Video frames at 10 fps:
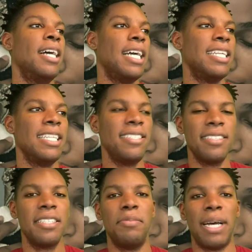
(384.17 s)
And this
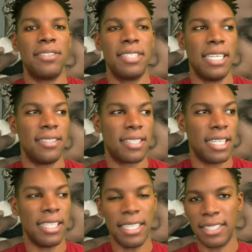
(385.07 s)
isn't about staying
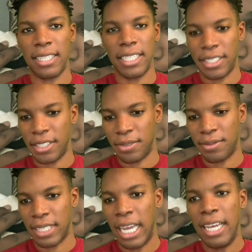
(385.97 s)
skinny. That's not the issue.
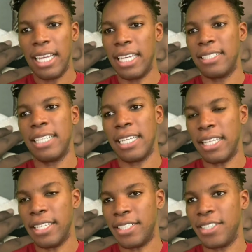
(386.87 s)
That's not
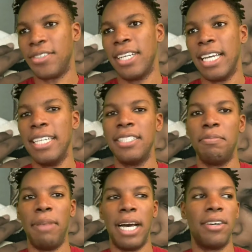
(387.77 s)
the issue. It's
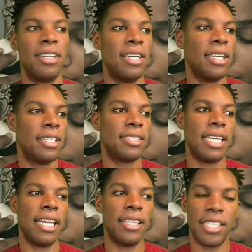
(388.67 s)
about
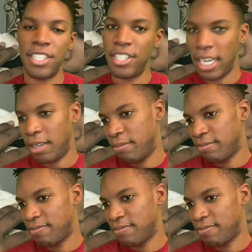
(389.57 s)
staying in shape.